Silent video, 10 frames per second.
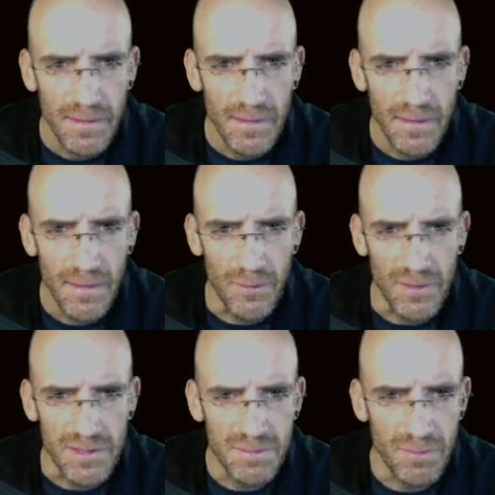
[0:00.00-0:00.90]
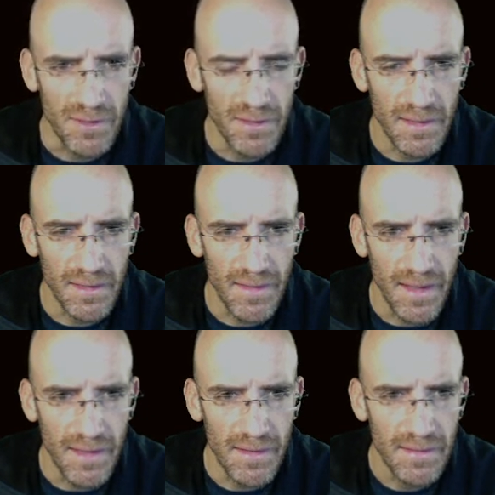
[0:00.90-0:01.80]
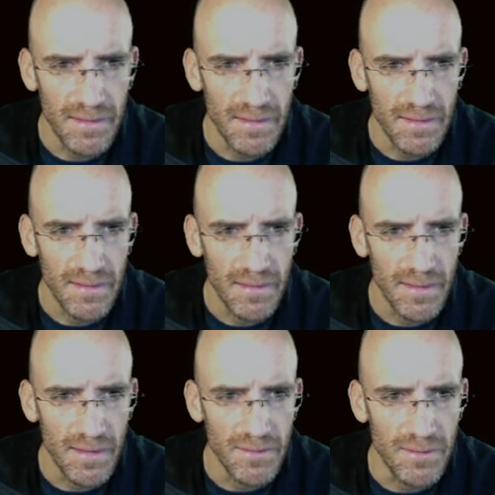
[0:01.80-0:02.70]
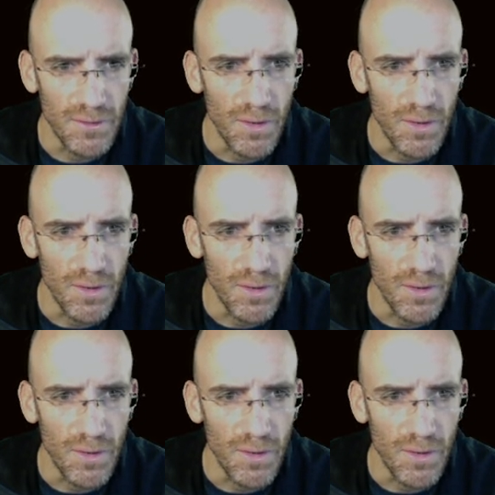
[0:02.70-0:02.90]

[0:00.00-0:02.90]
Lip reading: And we're splitting that into,